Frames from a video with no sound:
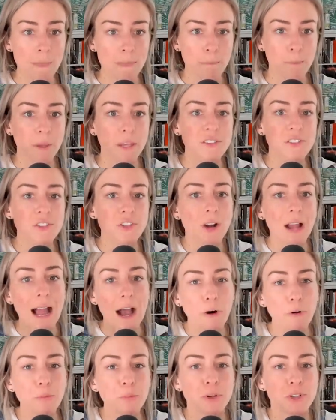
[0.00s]
because your
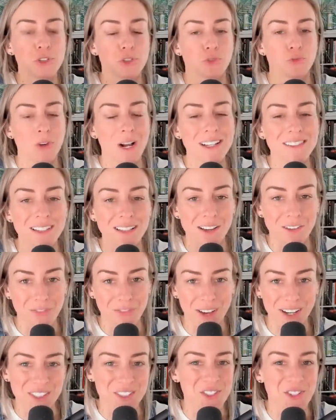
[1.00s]
output directly
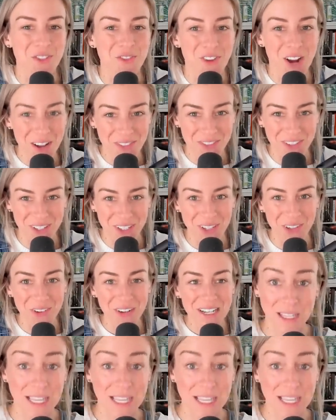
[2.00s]
affects your revenue,